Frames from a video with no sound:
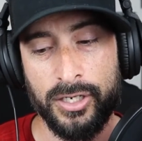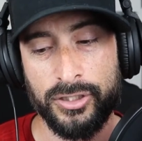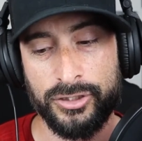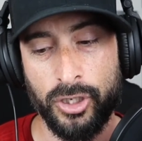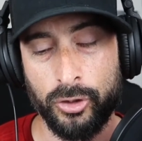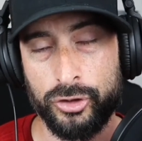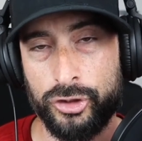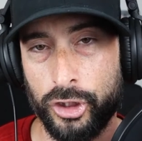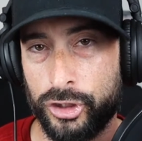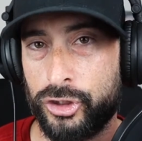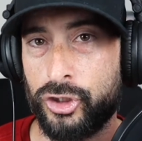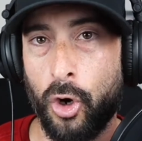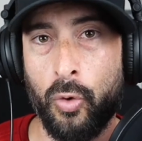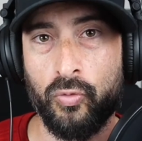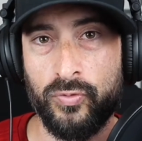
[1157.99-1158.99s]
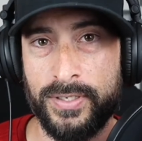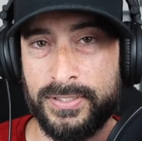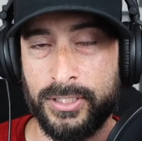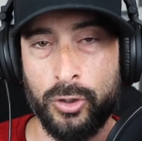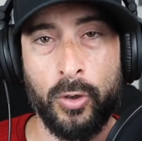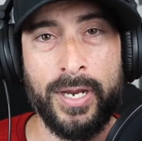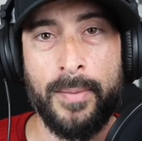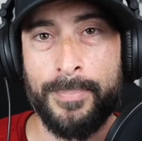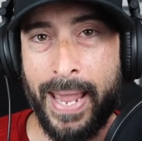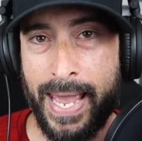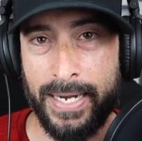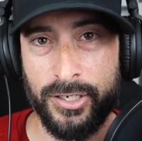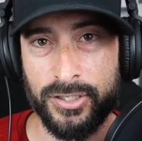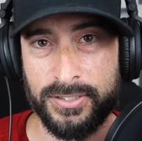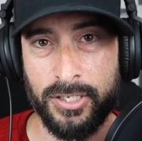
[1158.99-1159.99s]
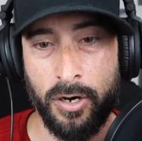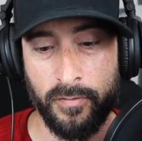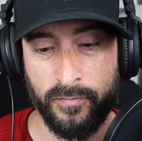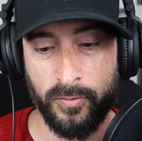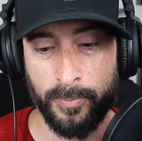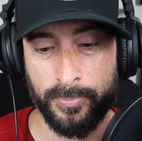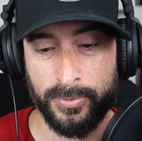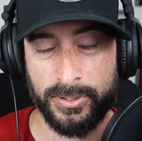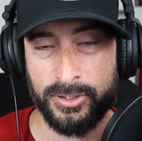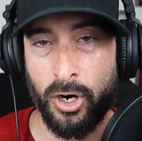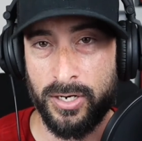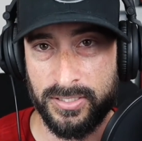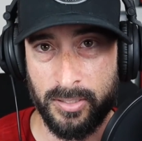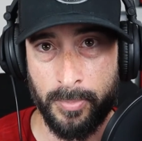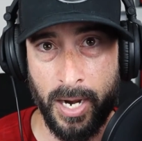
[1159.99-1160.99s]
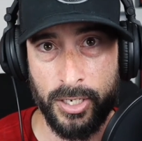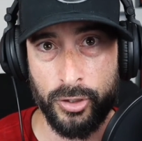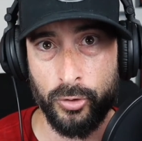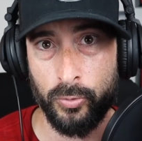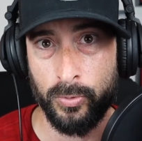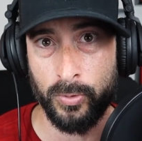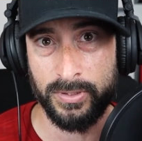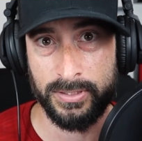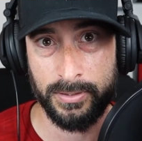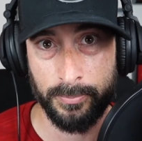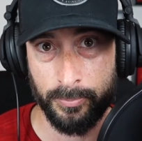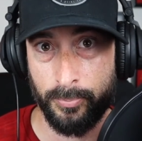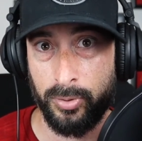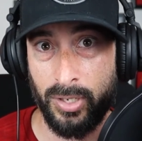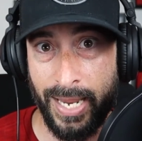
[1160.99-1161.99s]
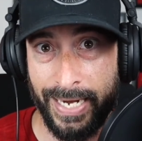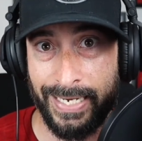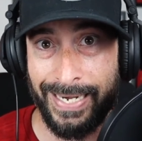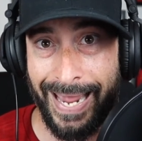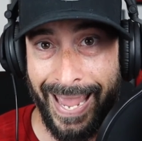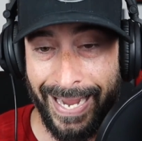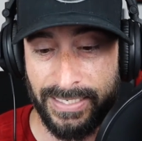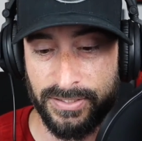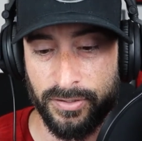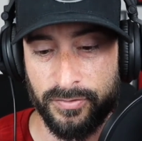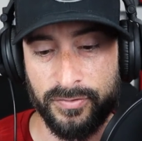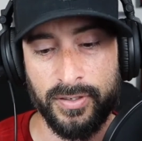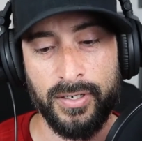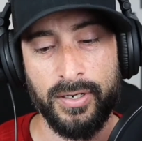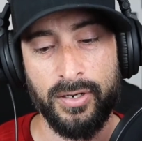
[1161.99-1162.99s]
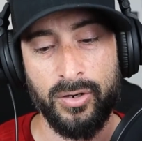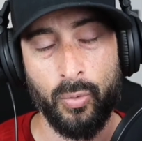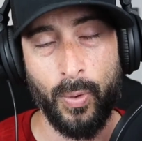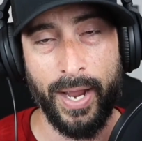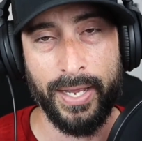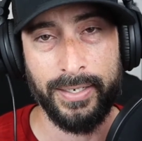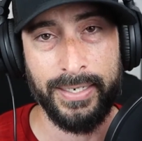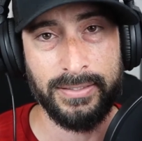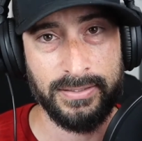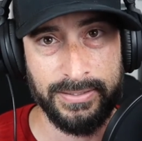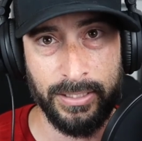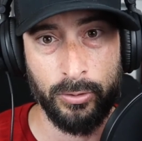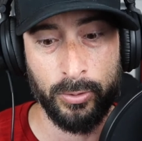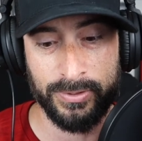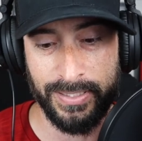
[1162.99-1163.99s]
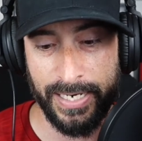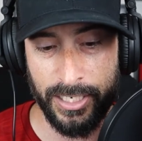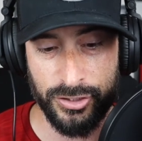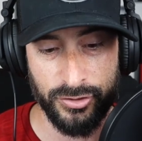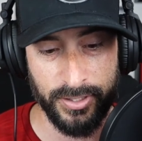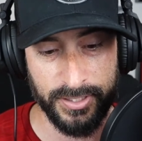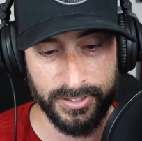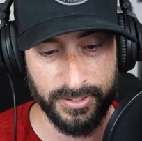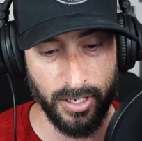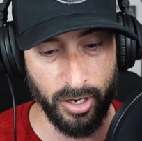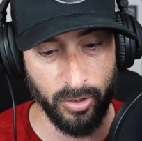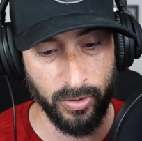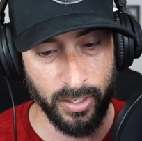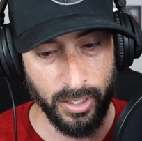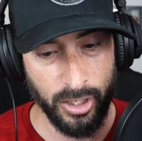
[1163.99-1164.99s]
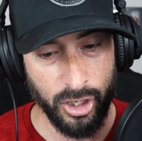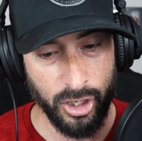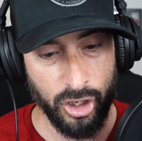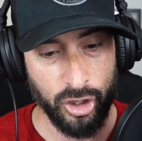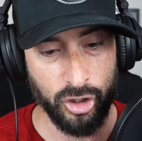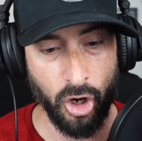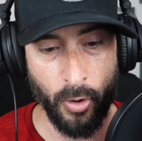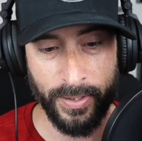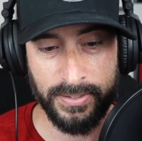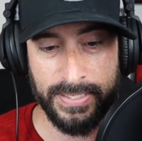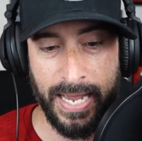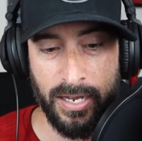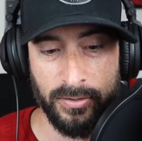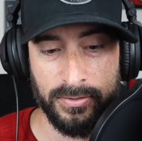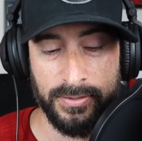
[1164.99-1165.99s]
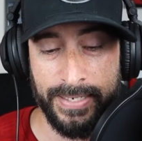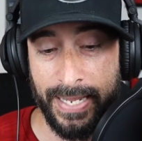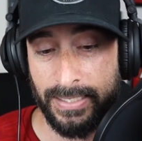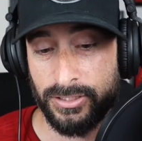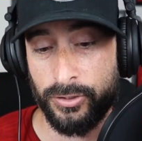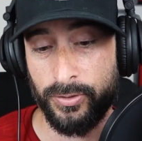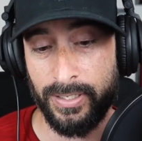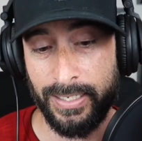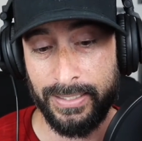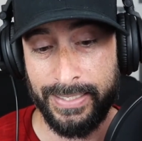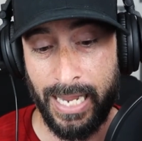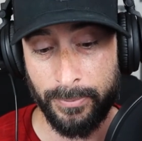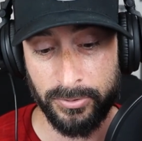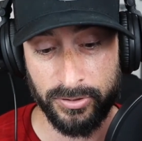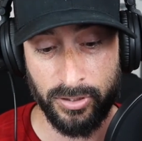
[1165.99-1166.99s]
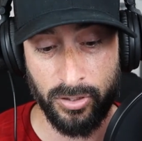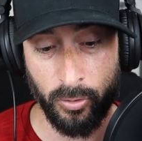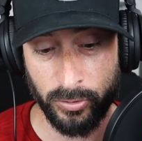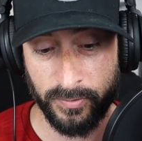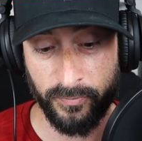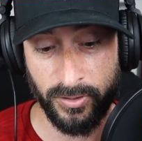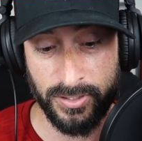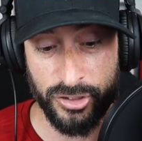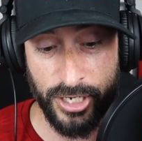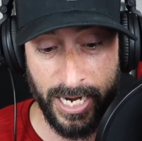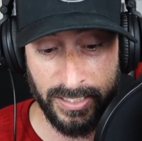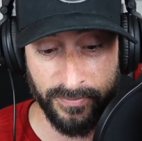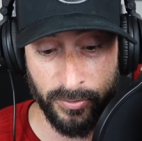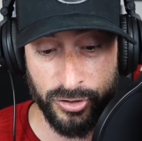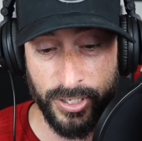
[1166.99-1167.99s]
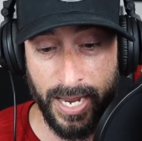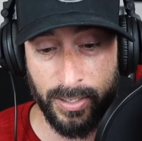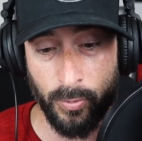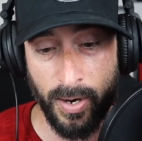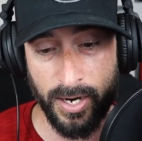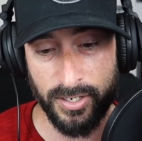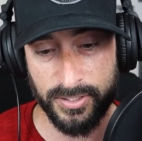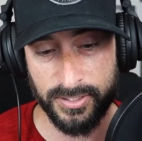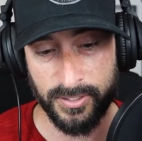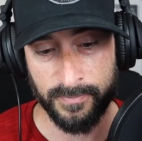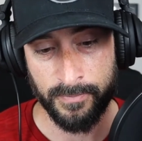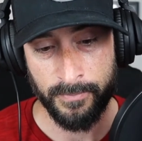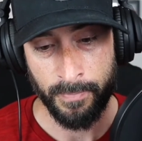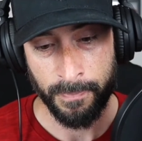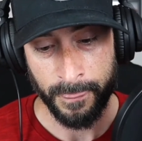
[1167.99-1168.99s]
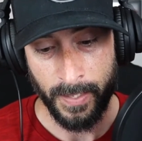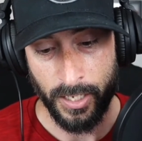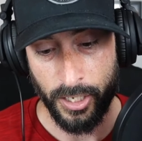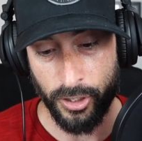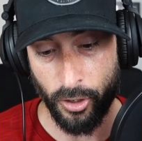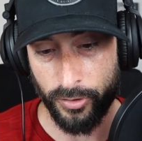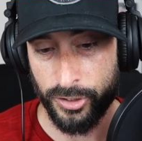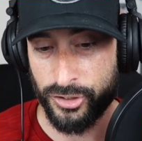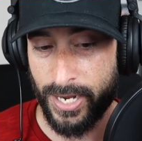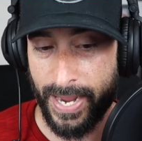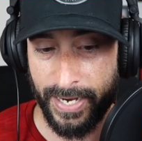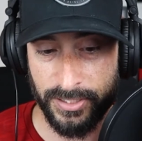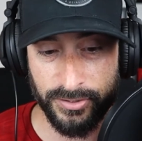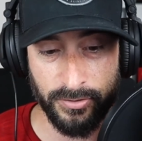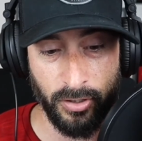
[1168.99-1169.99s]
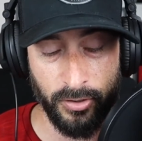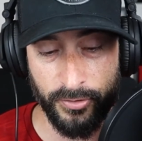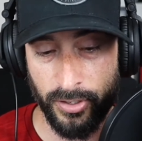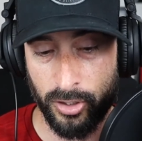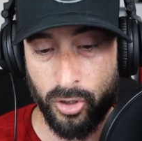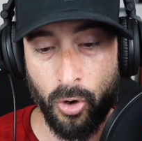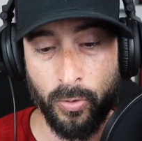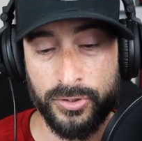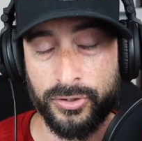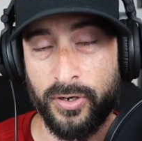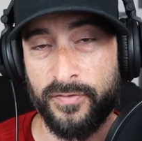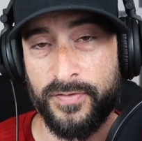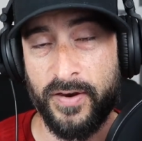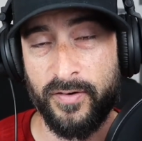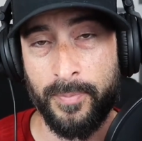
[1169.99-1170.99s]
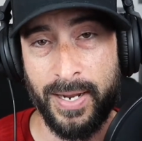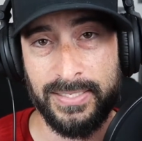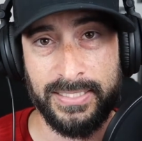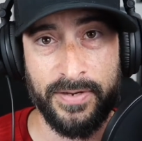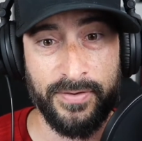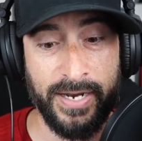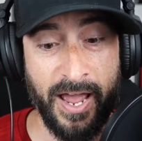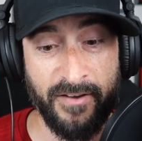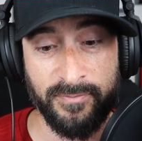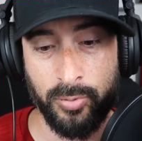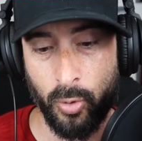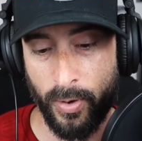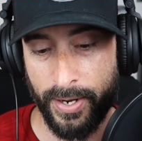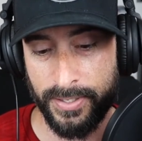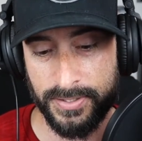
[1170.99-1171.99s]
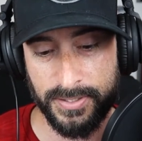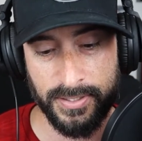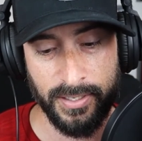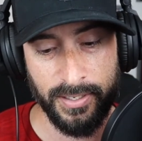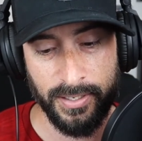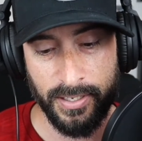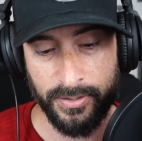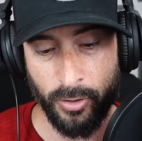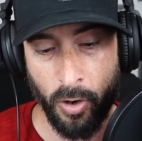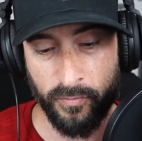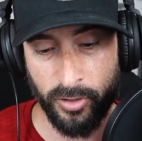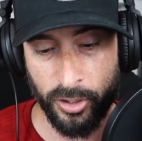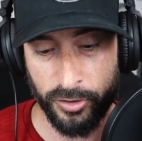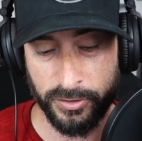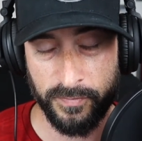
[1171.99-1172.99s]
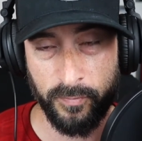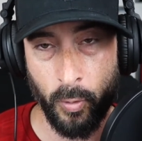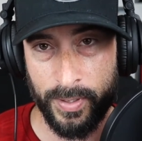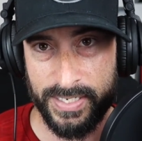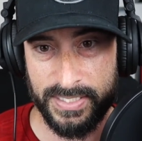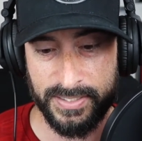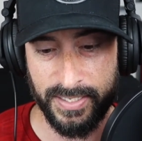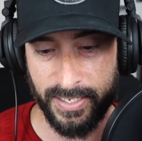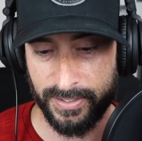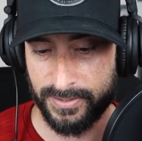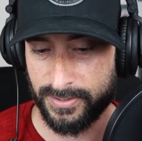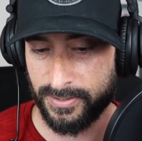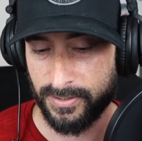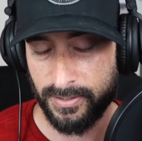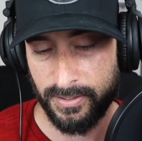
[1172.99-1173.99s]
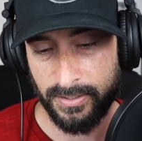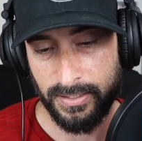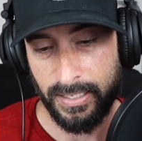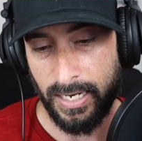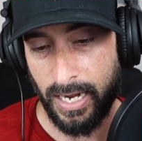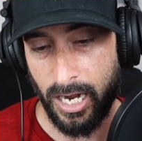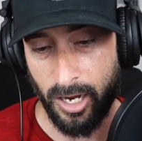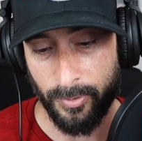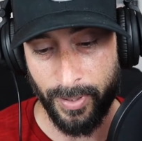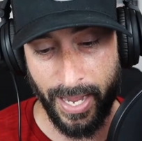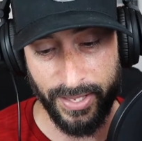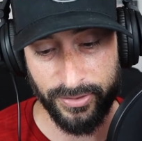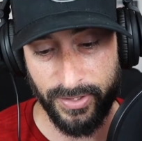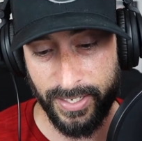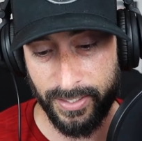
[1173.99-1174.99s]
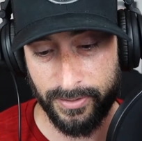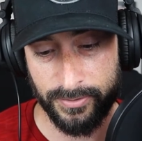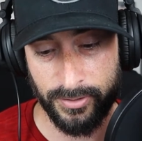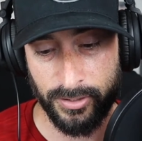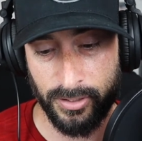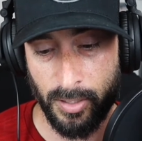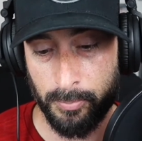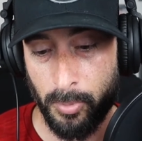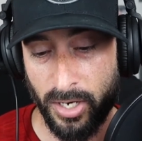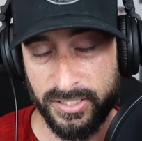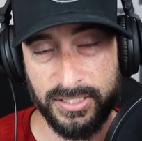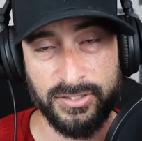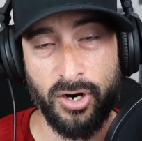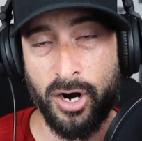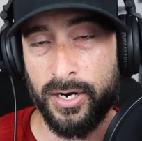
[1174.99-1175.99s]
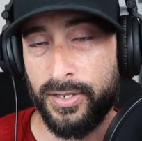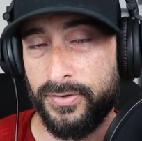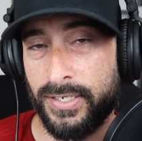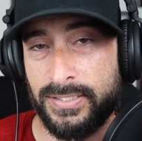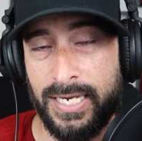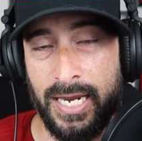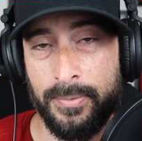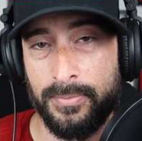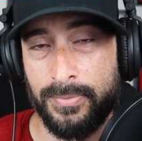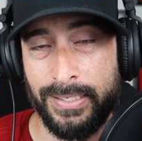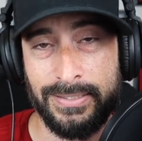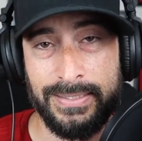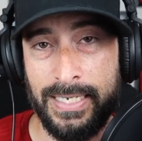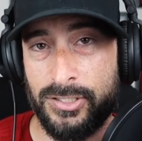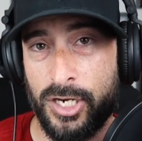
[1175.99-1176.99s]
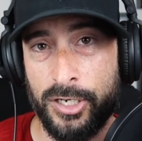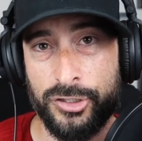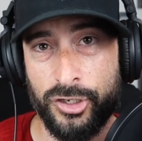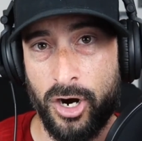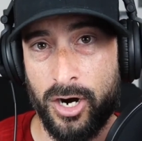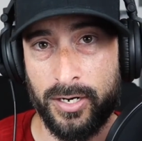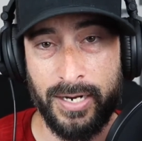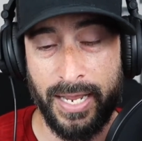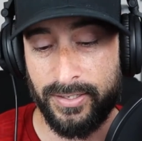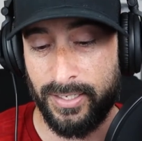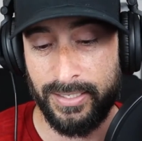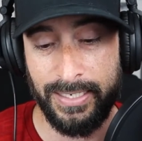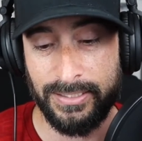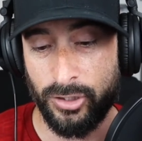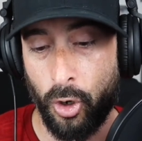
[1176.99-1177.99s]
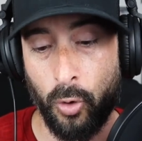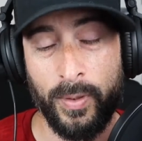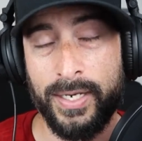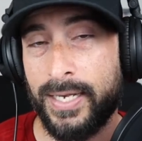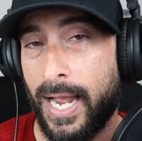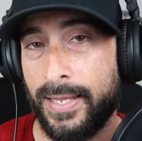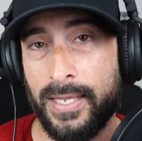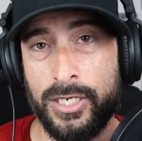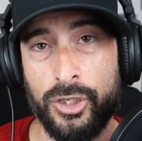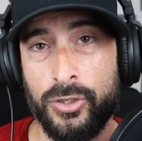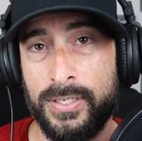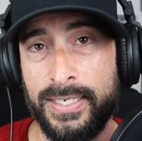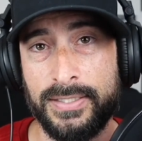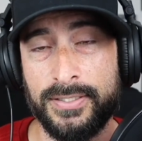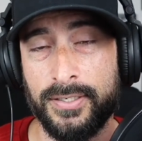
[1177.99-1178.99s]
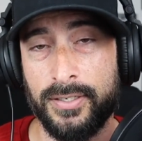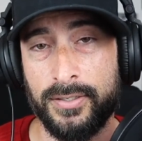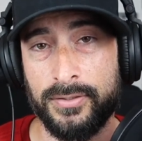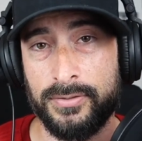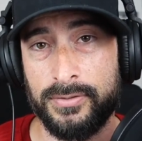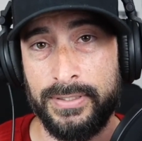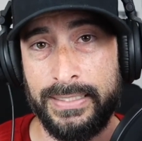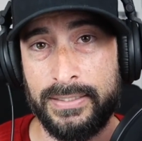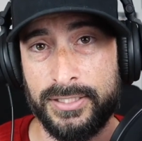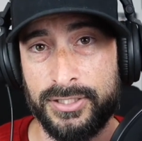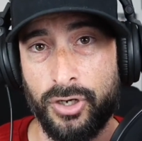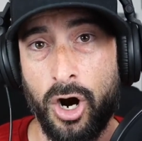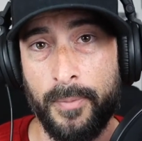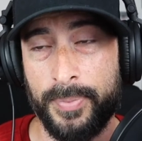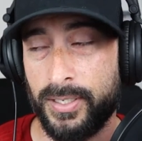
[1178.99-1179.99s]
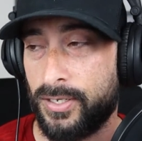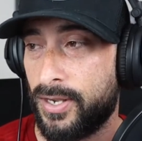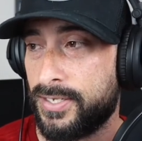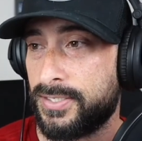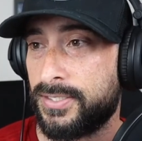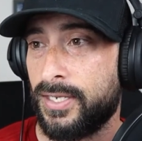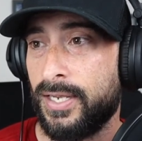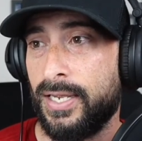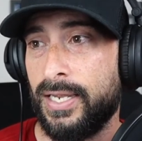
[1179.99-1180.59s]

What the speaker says: So just don't risk it. Don't get mad at yourself for starting somebody who was playing and active when he's dealing with the injury. So going down next to the Indianapolis Colts versus the Jacksonville Jaguars, the Colts are favored by 7.5 points. The over/under is 46. I think the must start in this game is DJ Chark. I think he's the only guy that you need to start, because